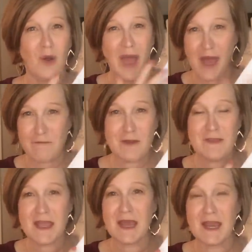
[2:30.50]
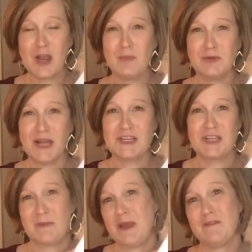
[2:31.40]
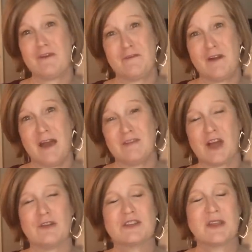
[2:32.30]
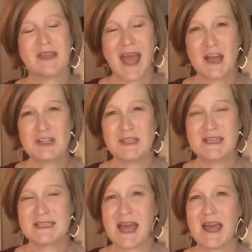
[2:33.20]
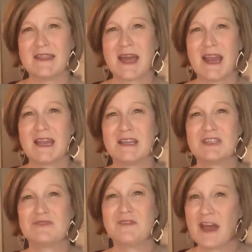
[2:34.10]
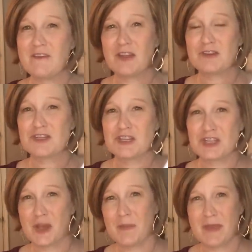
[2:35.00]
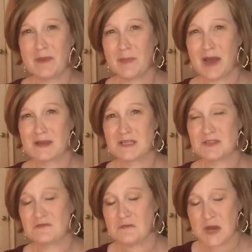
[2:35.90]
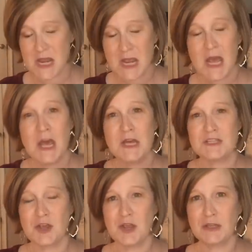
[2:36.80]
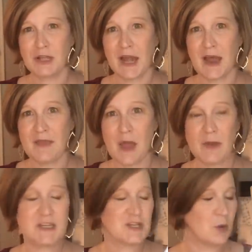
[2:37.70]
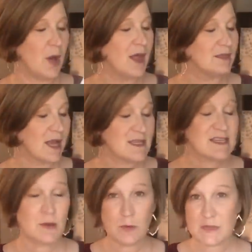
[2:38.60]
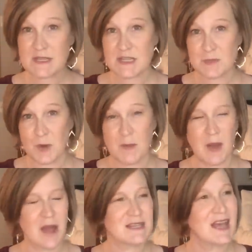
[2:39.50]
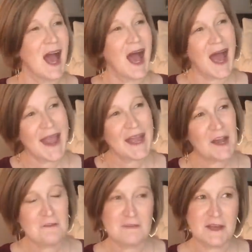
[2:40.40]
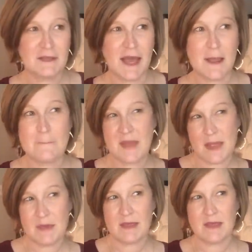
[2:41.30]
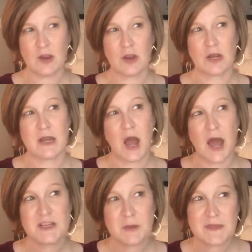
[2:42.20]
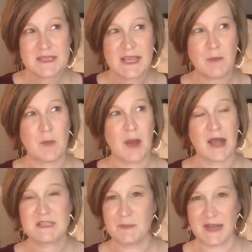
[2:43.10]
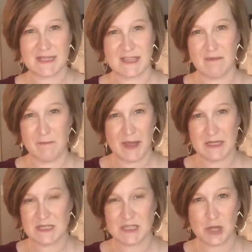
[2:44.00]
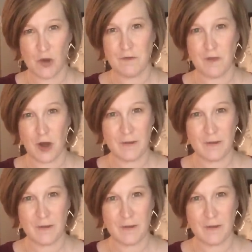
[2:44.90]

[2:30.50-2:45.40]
everything in here plus shipping for five dollars. They actually say that it's five dollars to ship and the box is free, so you can look at it that way too. Let's see what was in the spring box. I kind of feel like maybe they're not doing the summer box because they've been so far